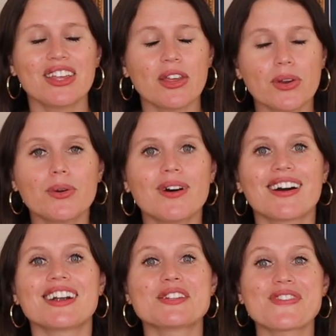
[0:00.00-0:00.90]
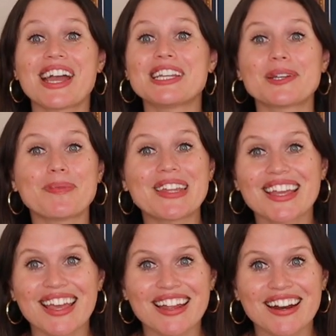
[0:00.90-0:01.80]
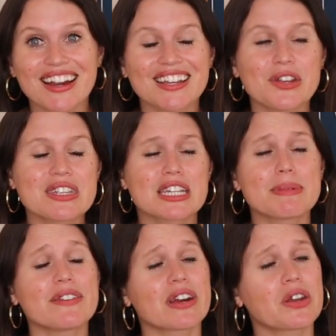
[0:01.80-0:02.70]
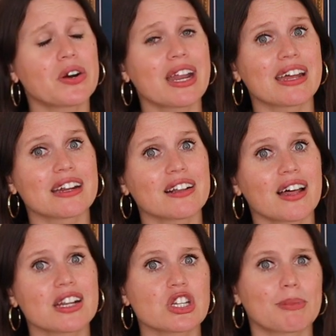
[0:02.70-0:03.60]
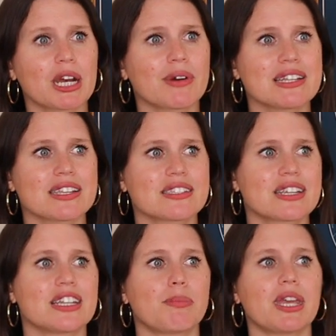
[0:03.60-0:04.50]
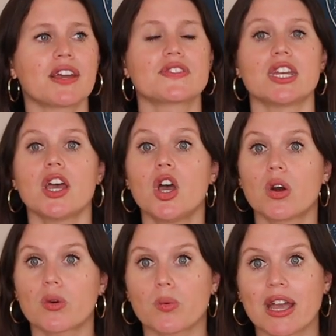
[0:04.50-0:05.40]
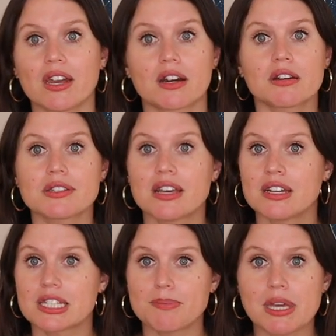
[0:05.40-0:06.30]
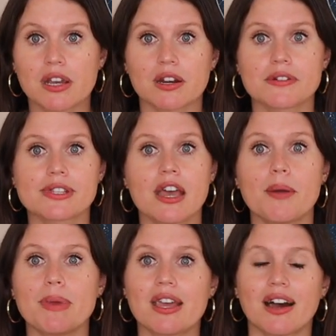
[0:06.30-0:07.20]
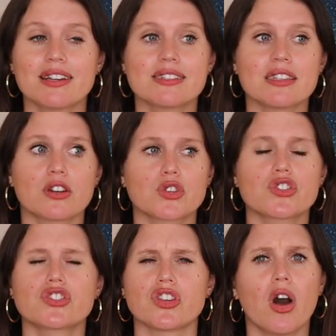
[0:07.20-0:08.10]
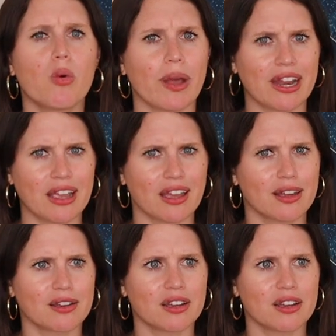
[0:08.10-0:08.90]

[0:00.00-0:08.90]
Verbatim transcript: you are a divine communicator and you tend to be very good at it. A lot of Gemini risings tend to be gifted writers, speakers, because they're so witty.